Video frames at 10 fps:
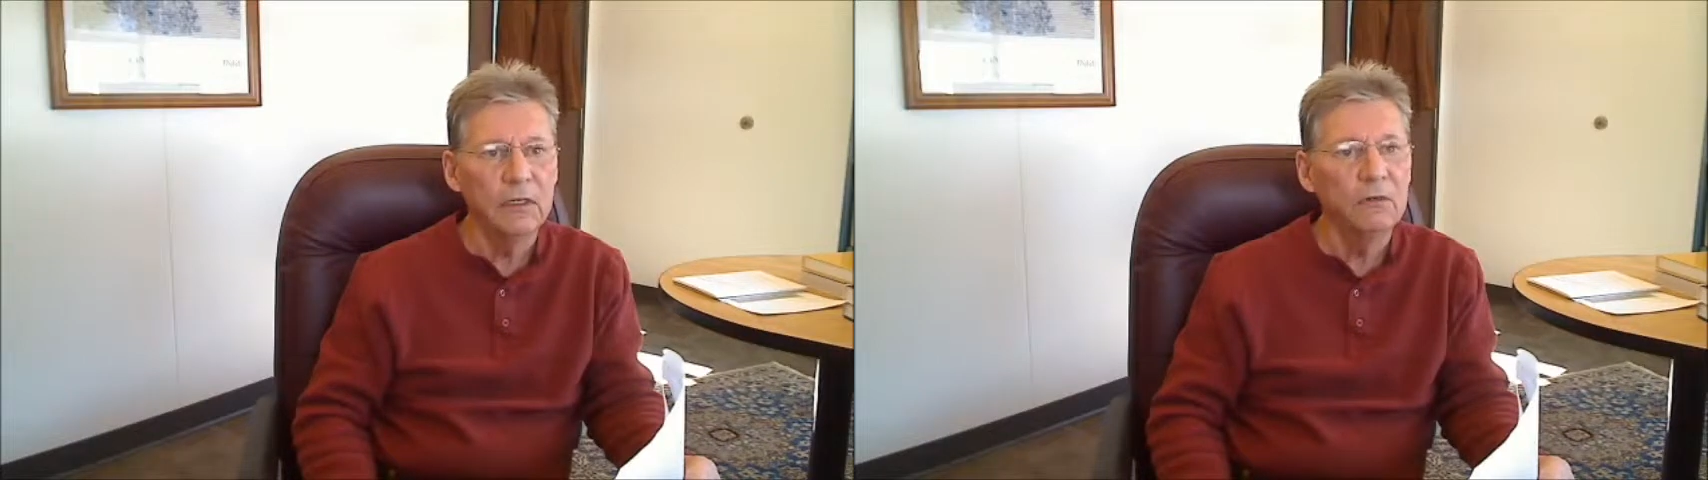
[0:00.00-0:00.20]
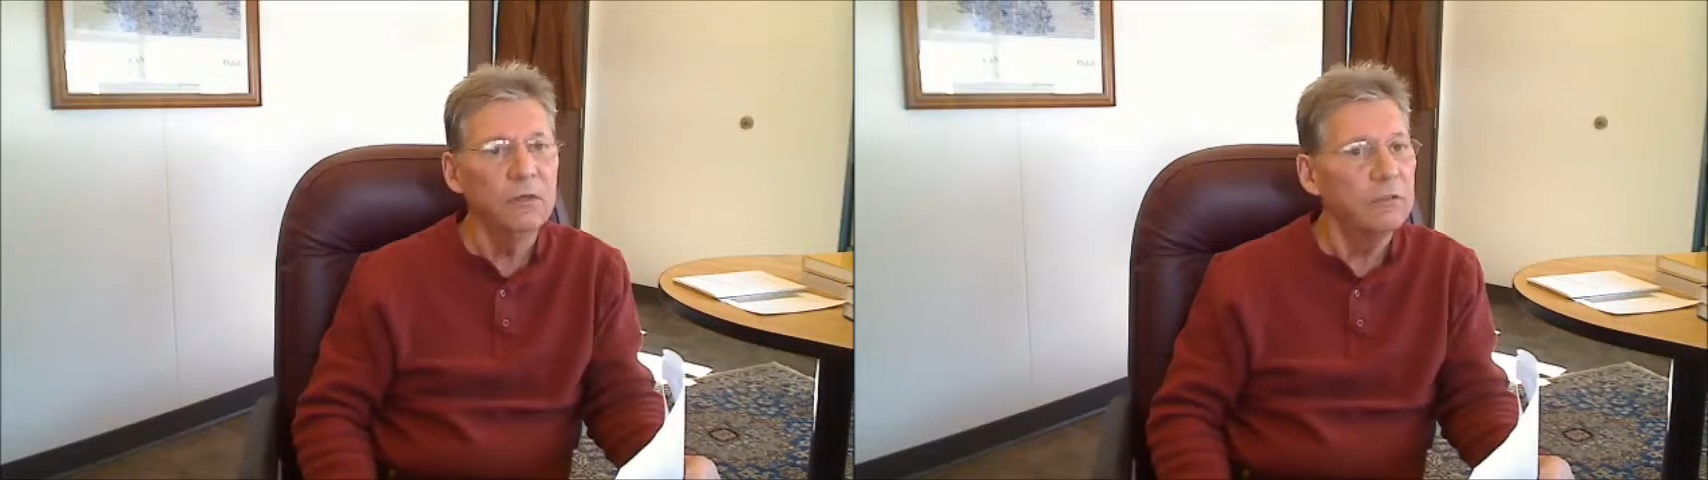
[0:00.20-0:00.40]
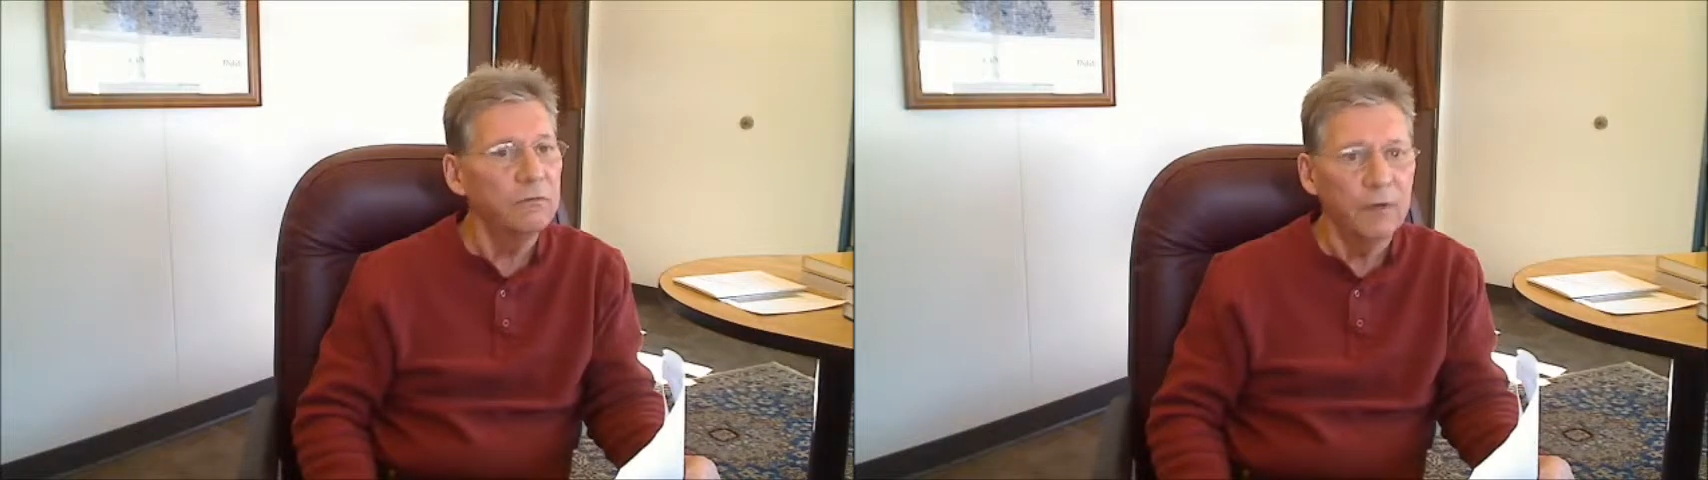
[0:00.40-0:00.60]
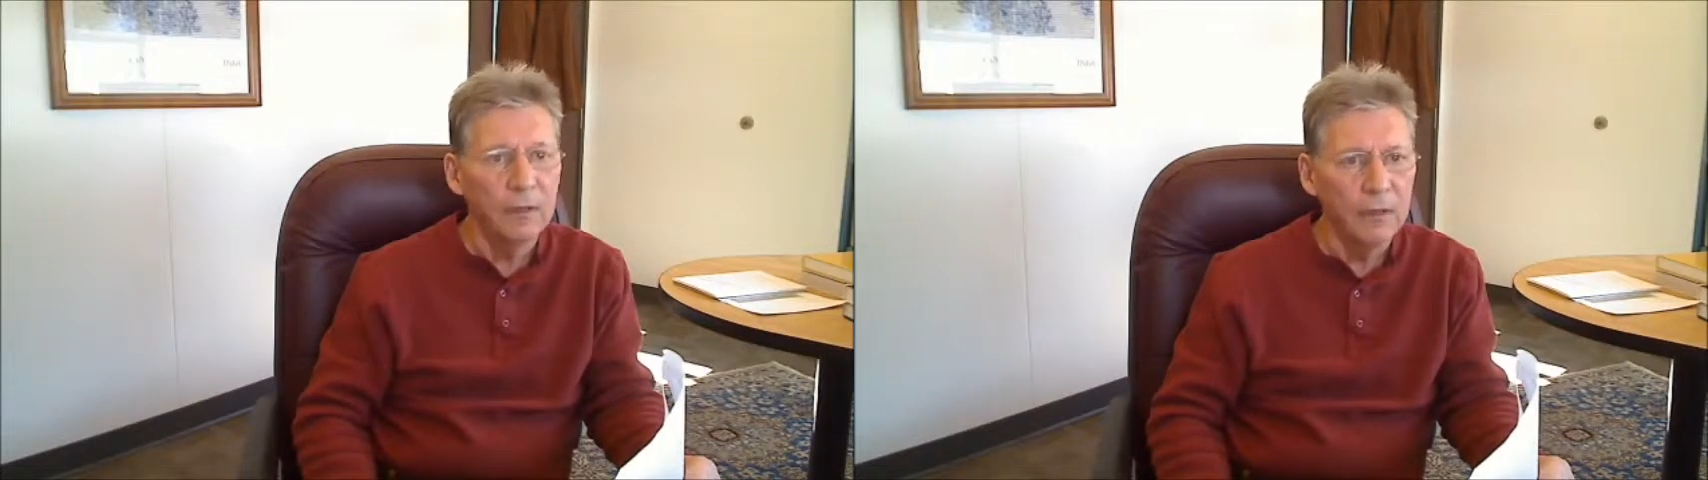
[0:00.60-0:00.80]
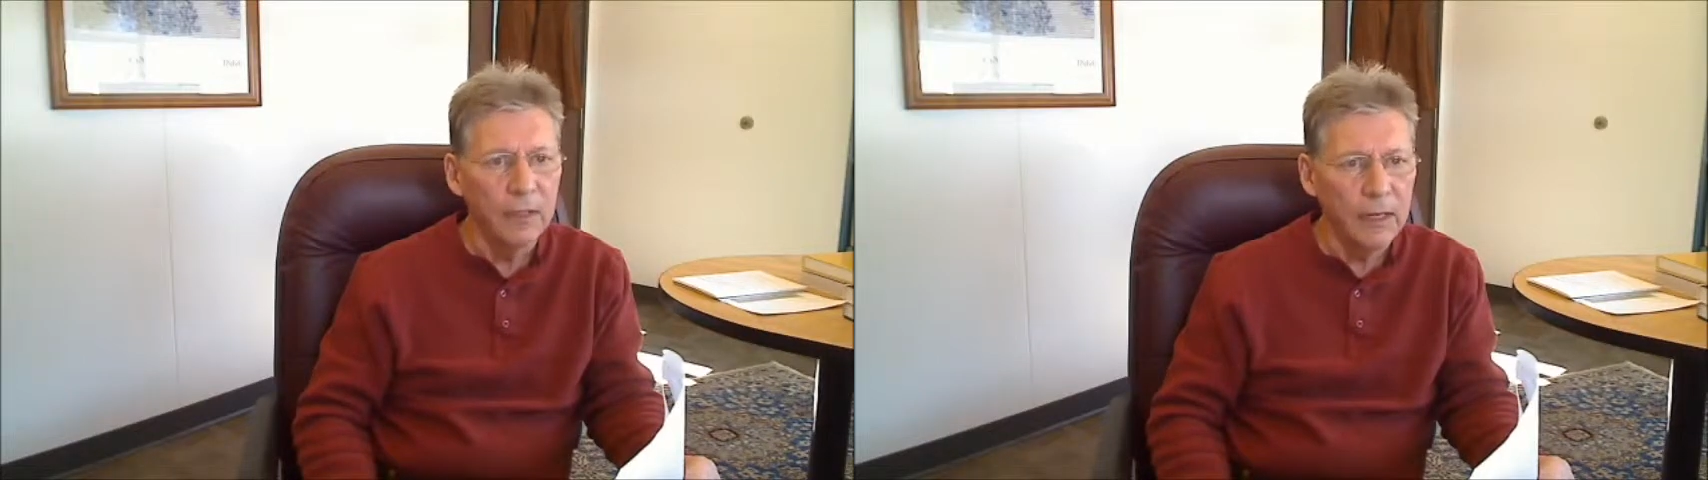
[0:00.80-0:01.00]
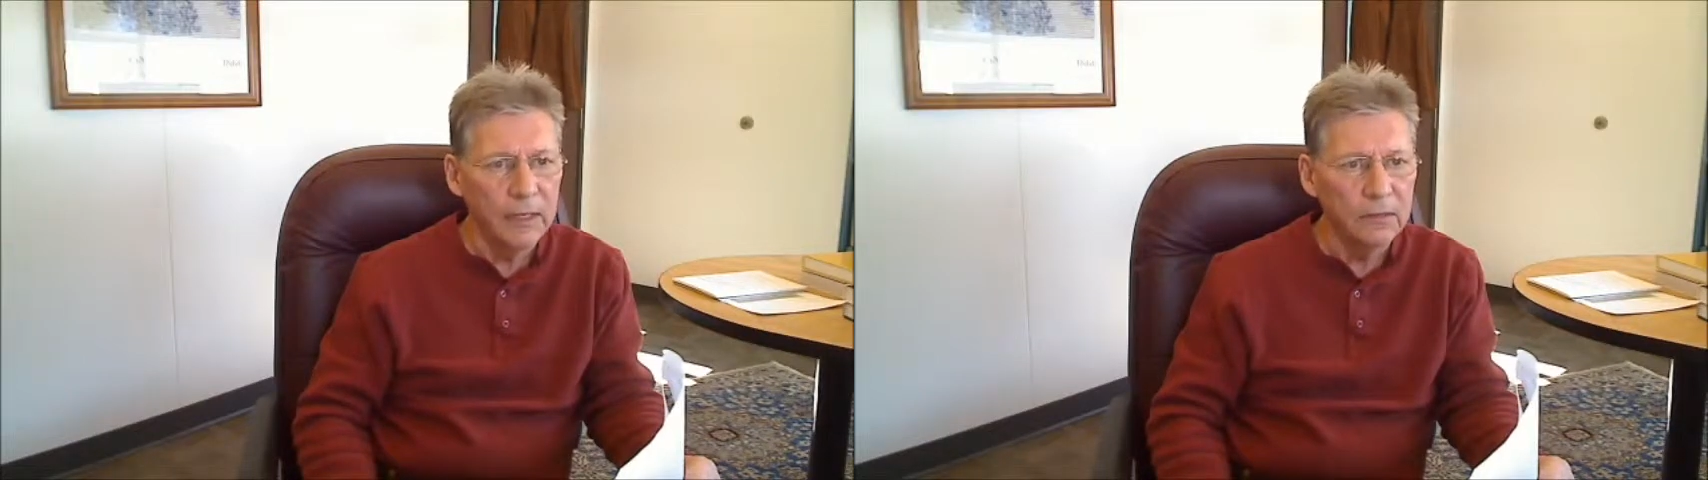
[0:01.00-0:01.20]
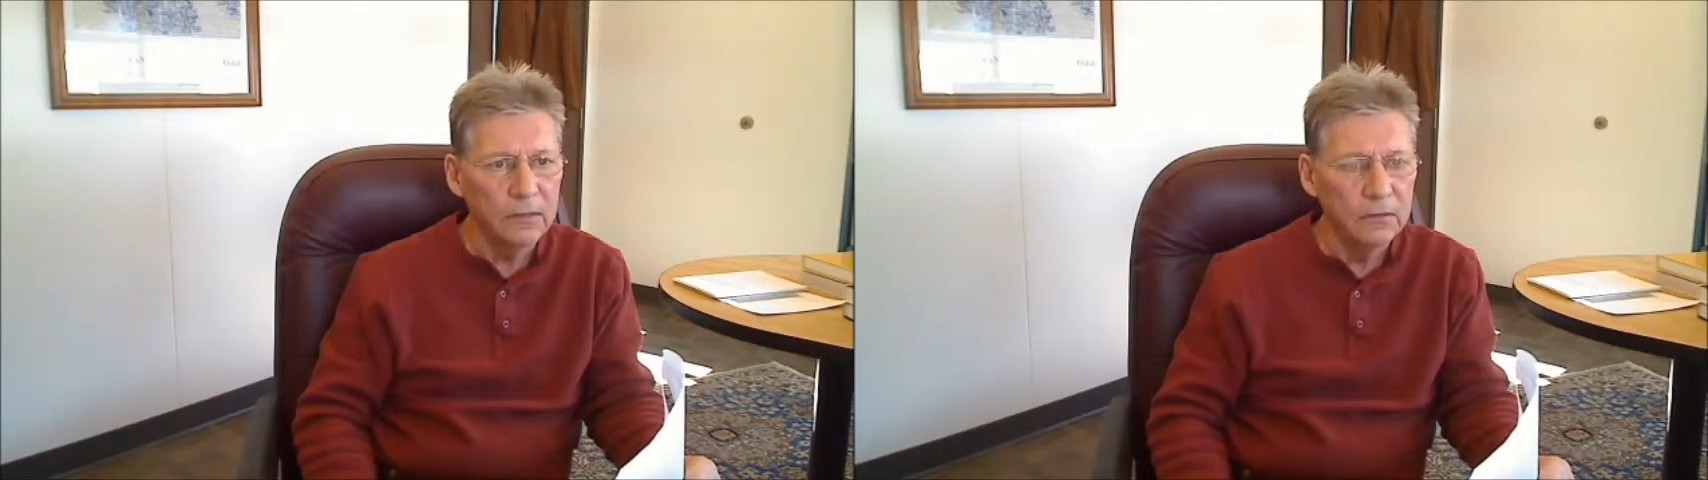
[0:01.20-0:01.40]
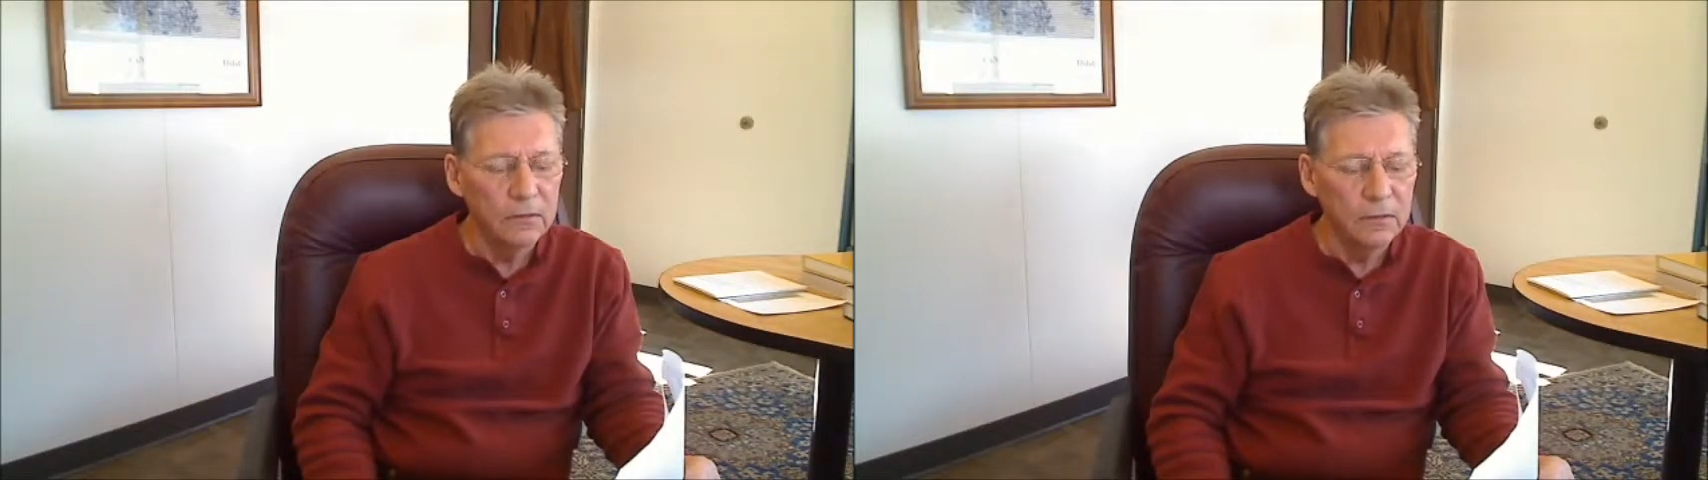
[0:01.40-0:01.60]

degrees Fahrenheit,